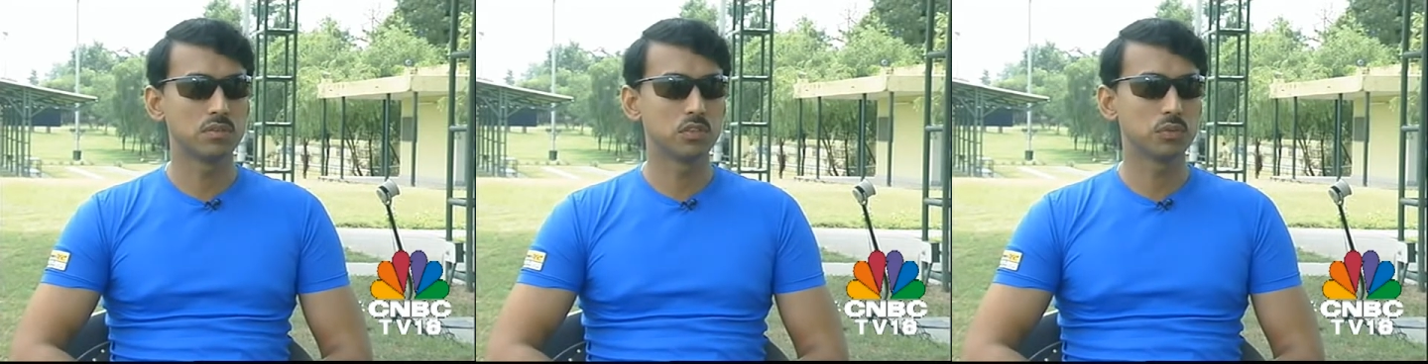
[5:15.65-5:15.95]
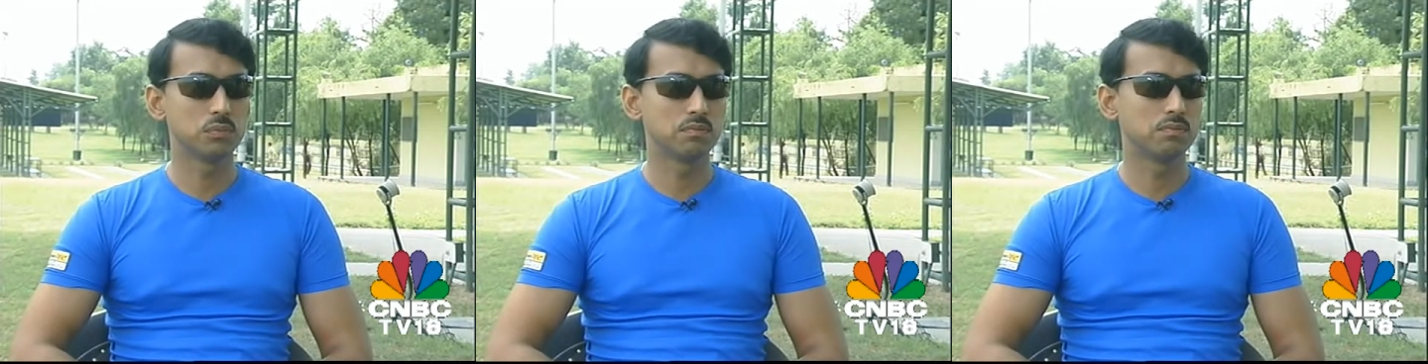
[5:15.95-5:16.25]

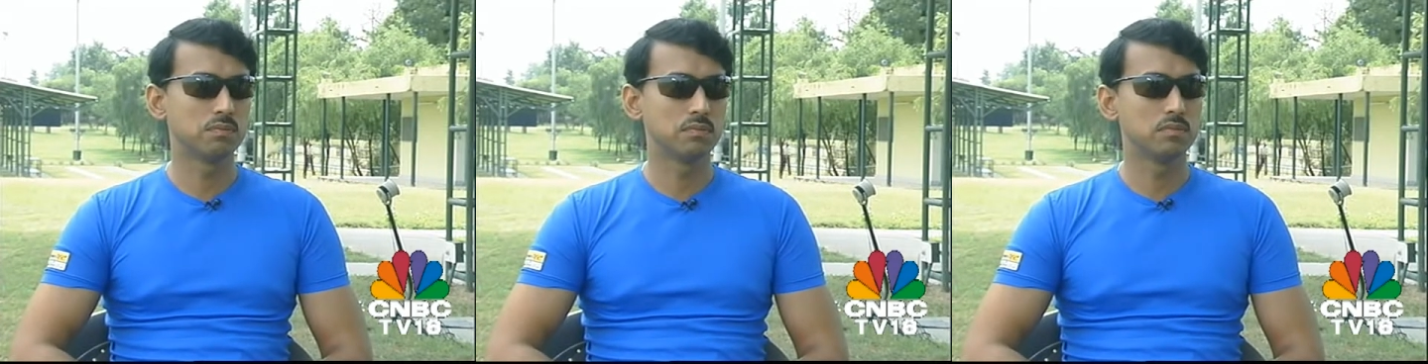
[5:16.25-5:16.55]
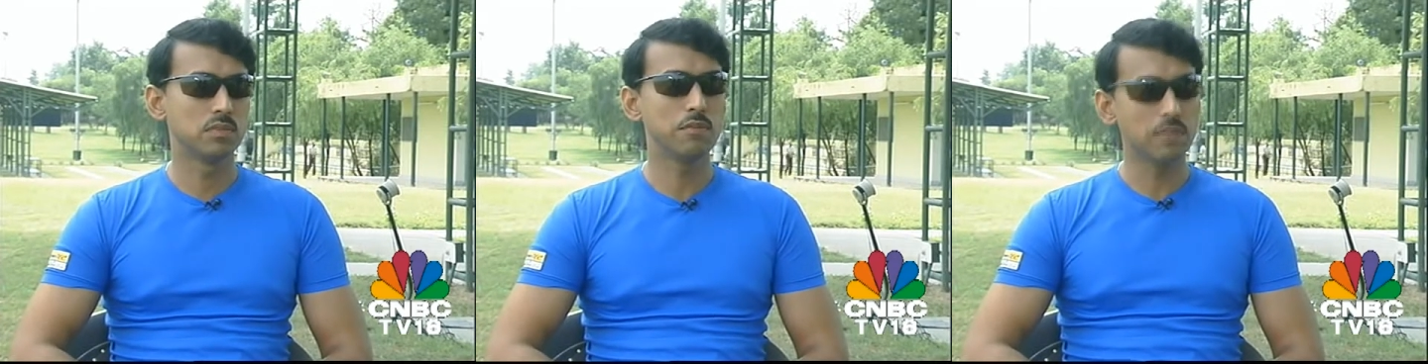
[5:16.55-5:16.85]
to
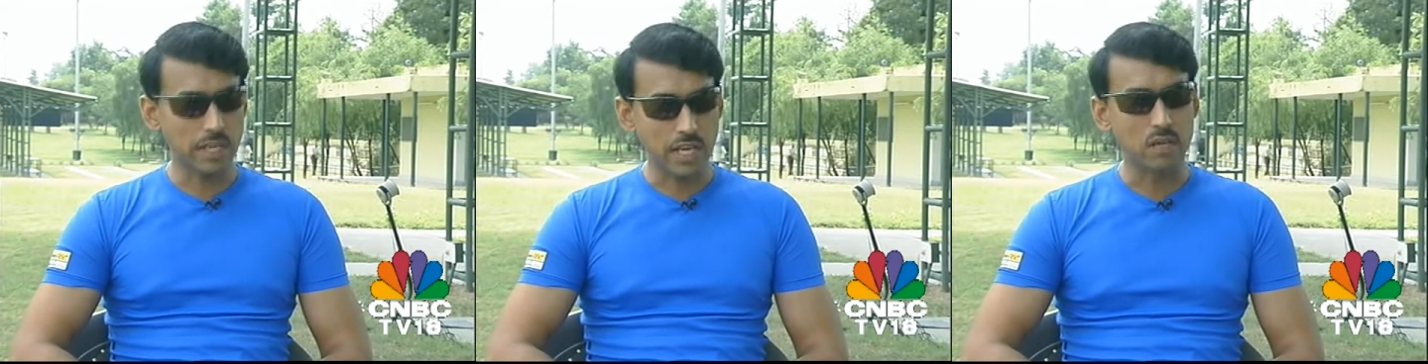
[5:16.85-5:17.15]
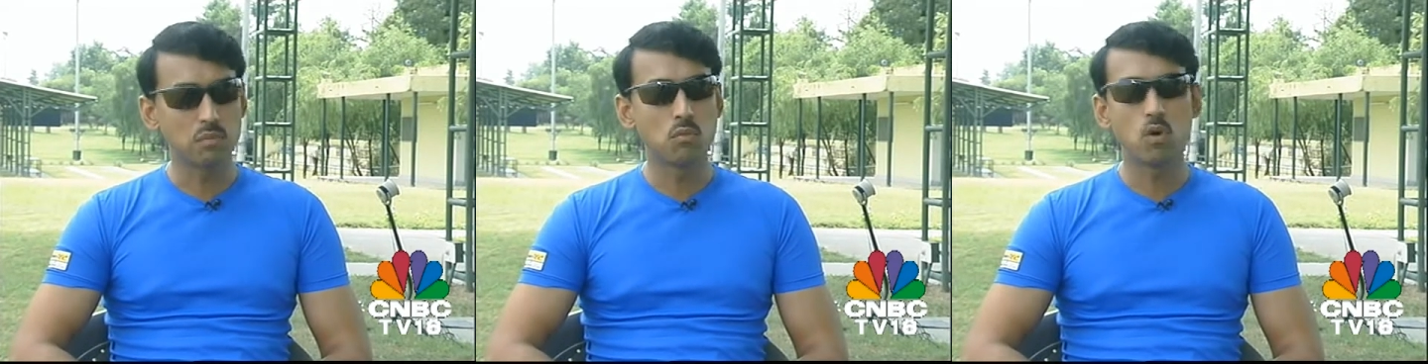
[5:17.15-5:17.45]
if I
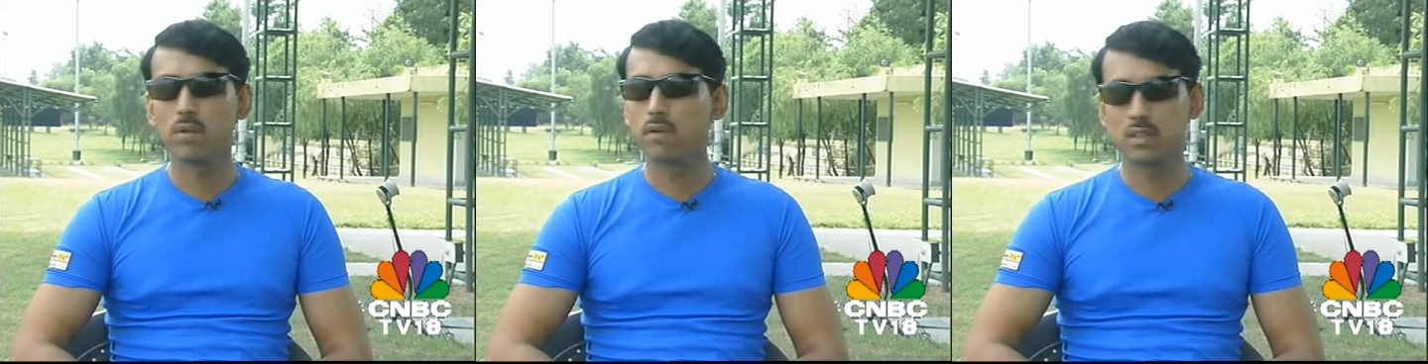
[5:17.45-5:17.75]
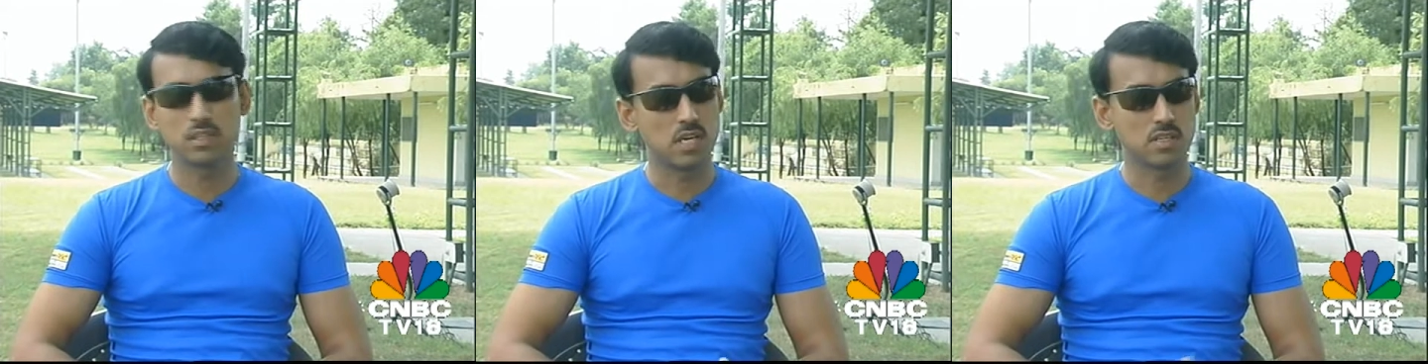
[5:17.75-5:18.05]
can,
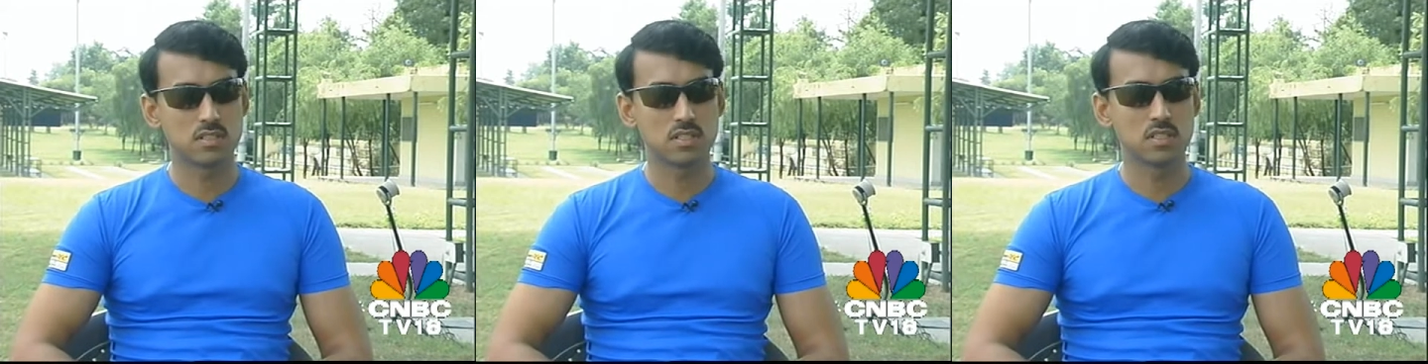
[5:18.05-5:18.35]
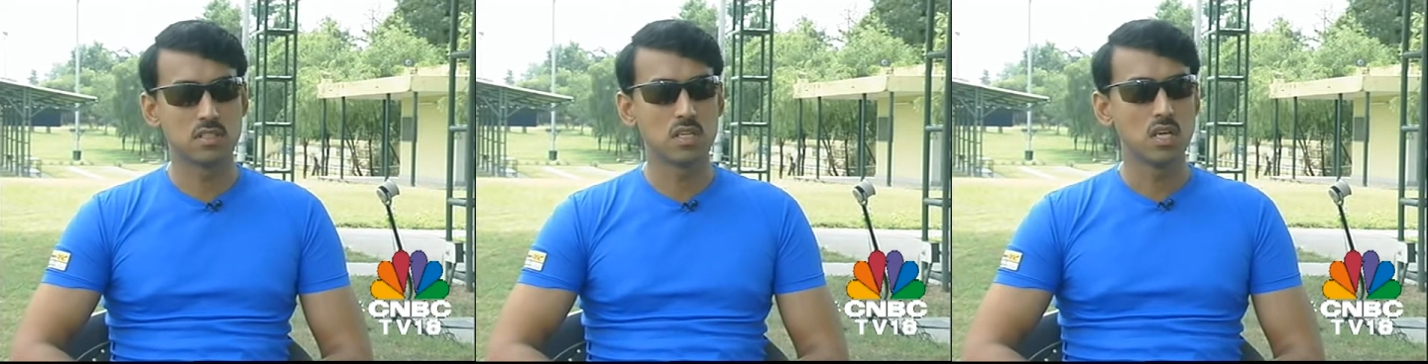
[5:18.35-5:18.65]
motivate the
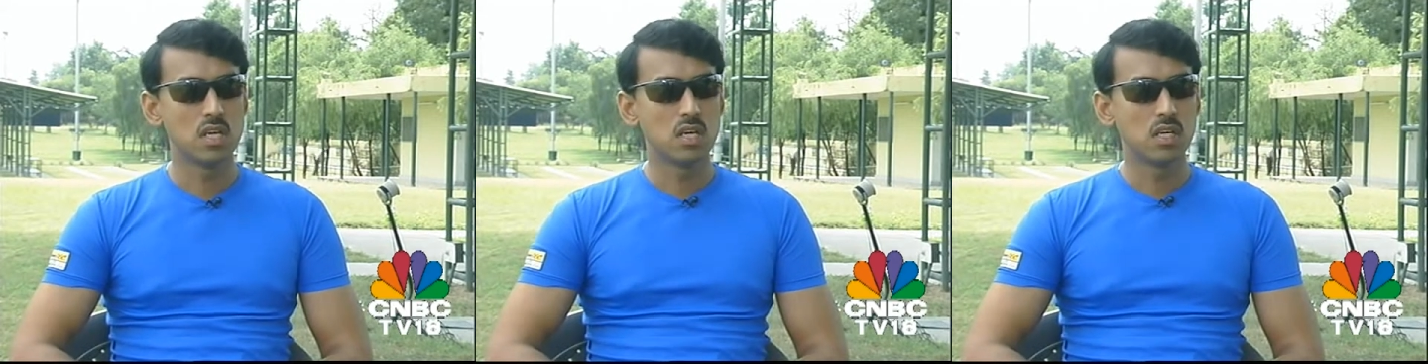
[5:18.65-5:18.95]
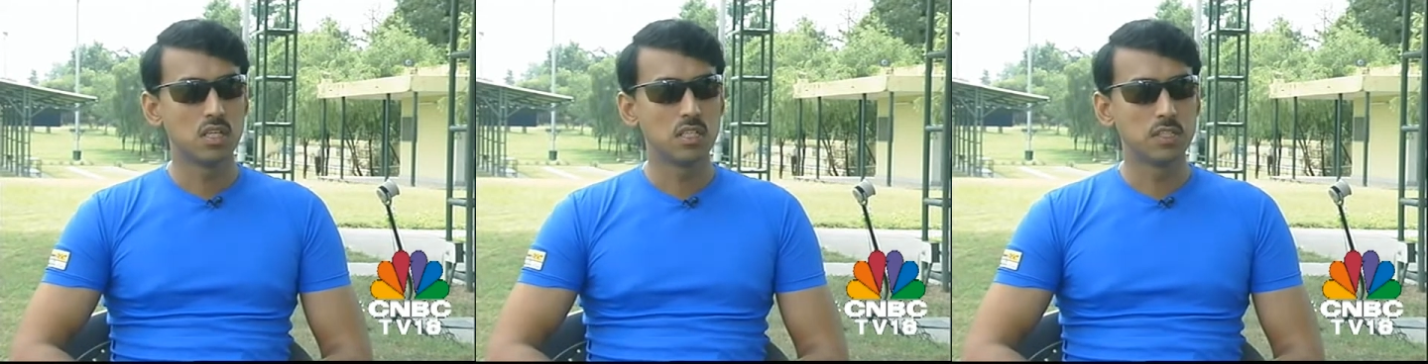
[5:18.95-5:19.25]
youngsters,
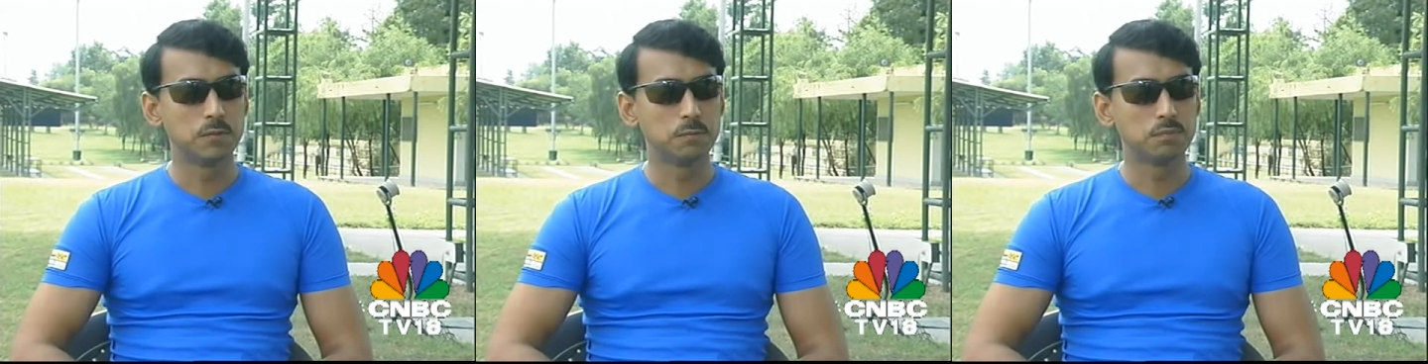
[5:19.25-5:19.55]
uh,